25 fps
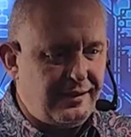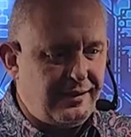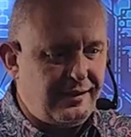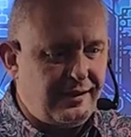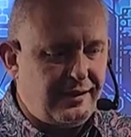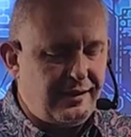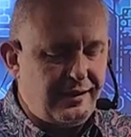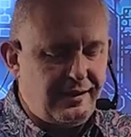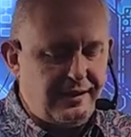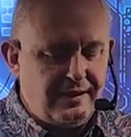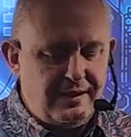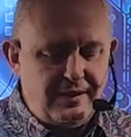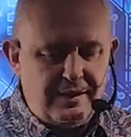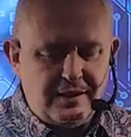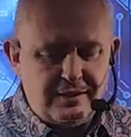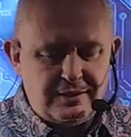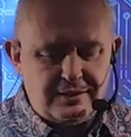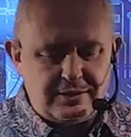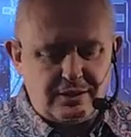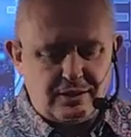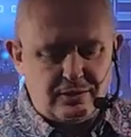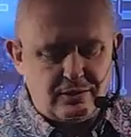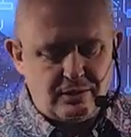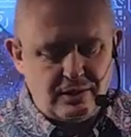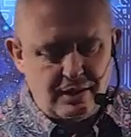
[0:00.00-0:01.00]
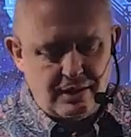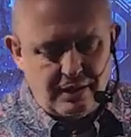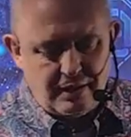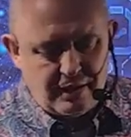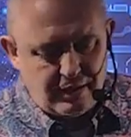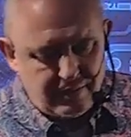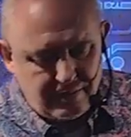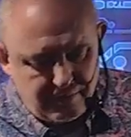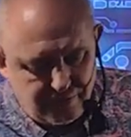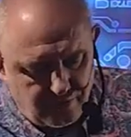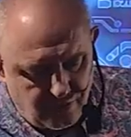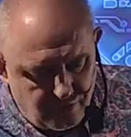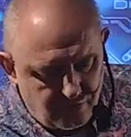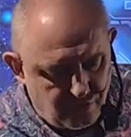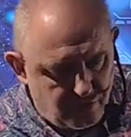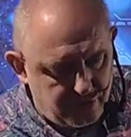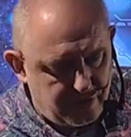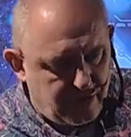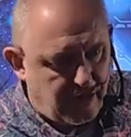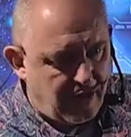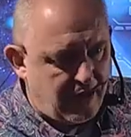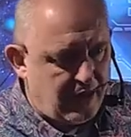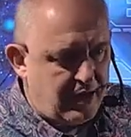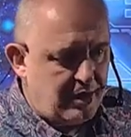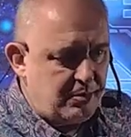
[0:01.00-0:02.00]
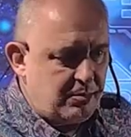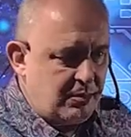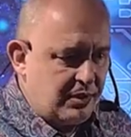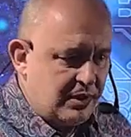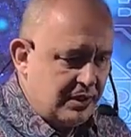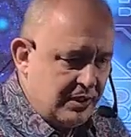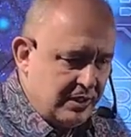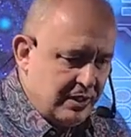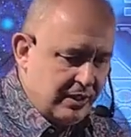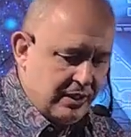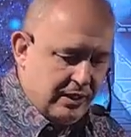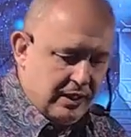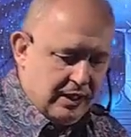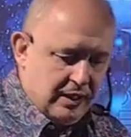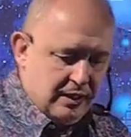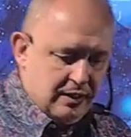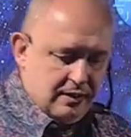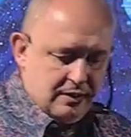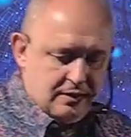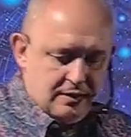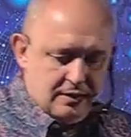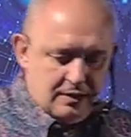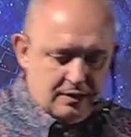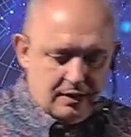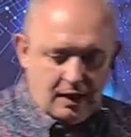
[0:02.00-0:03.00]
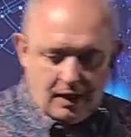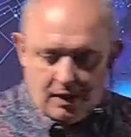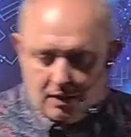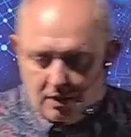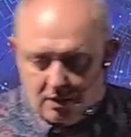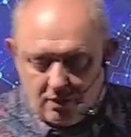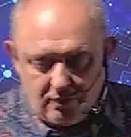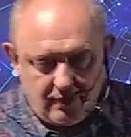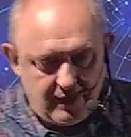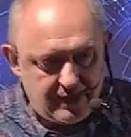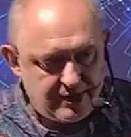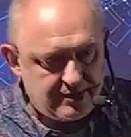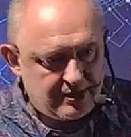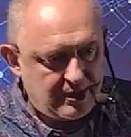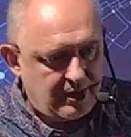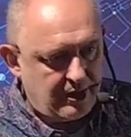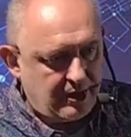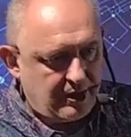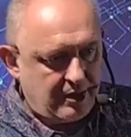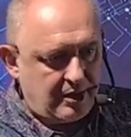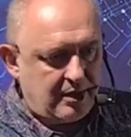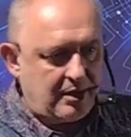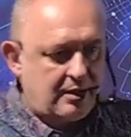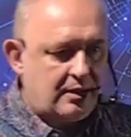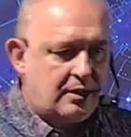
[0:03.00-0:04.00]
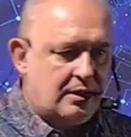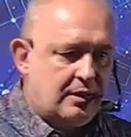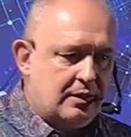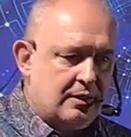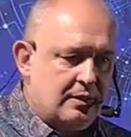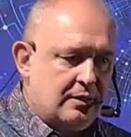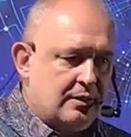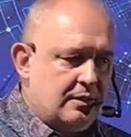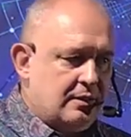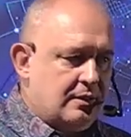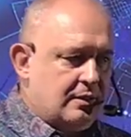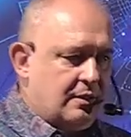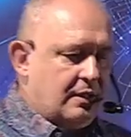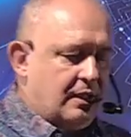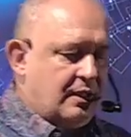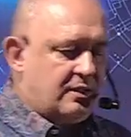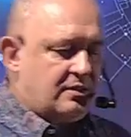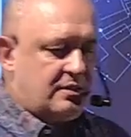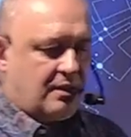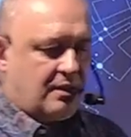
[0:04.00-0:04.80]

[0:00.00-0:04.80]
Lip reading: Yeah. So what I am, I always say, it's